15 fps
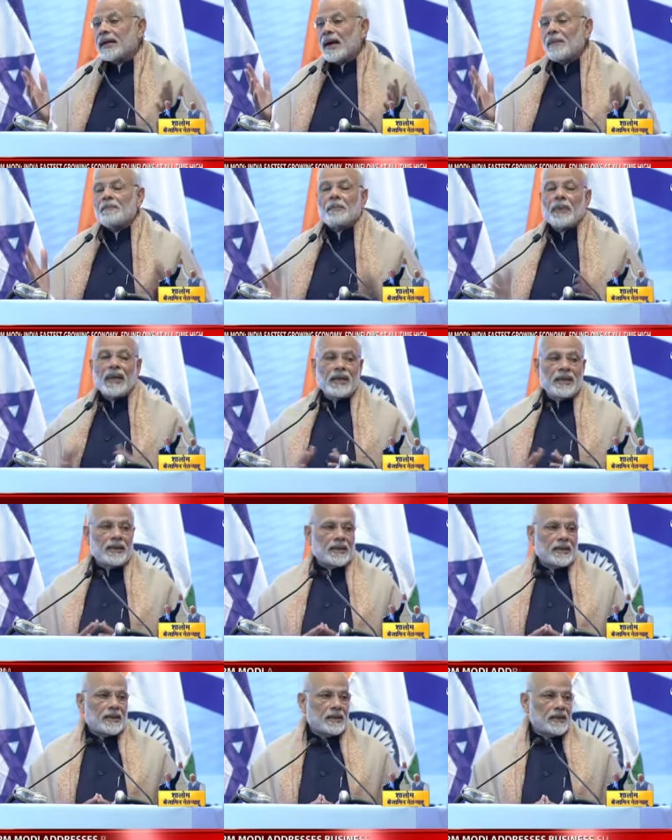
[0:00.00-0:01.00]

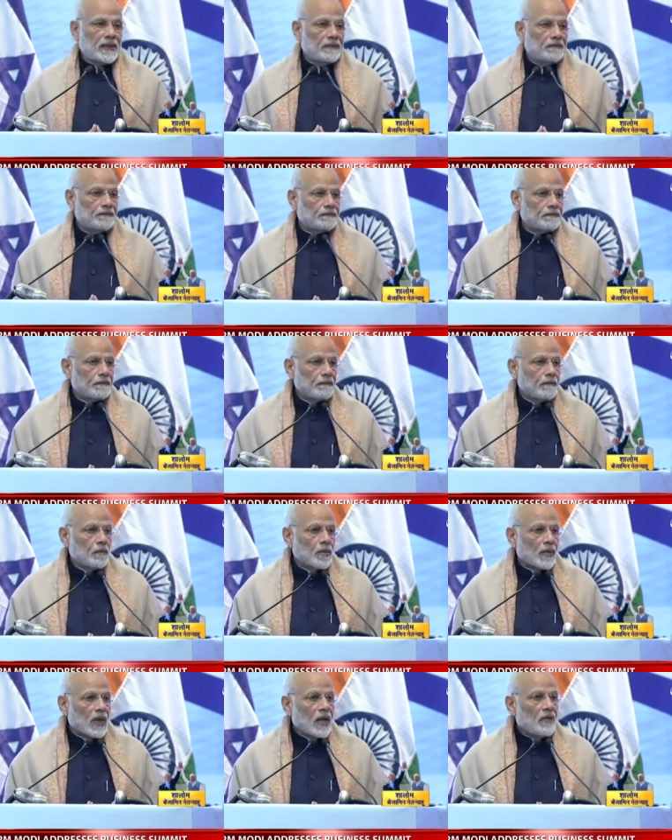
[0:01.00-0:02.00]
companies.
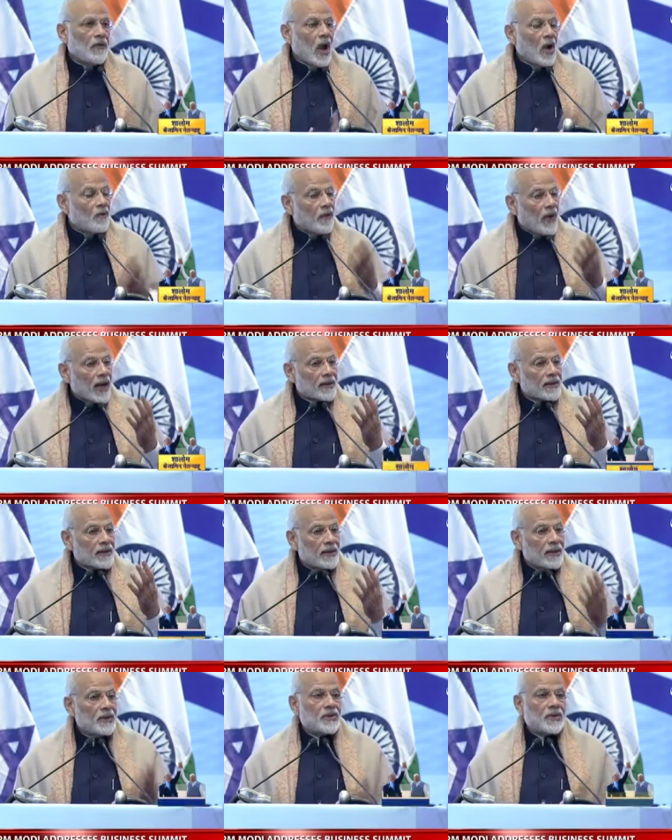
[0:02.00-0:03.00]
We have worked
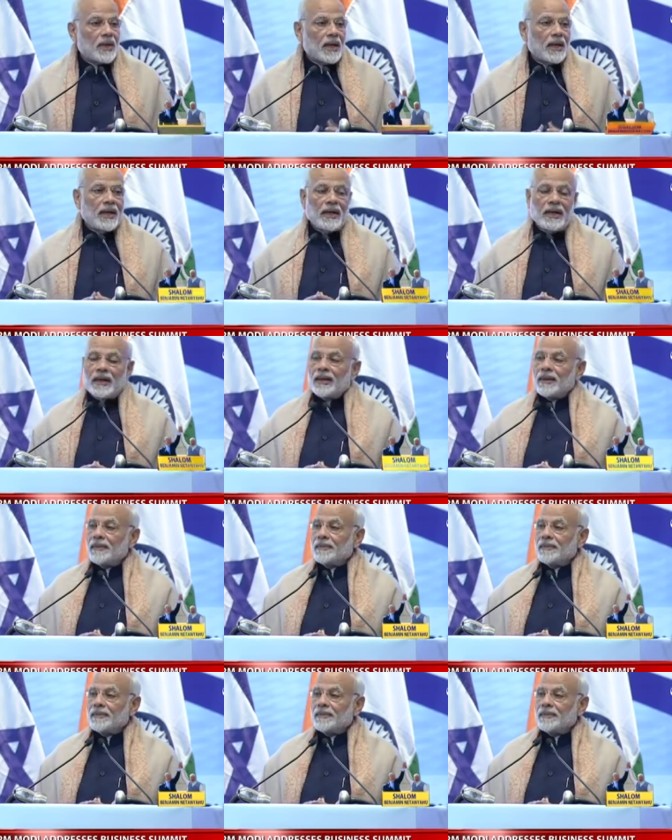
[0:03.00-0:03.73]
sincerely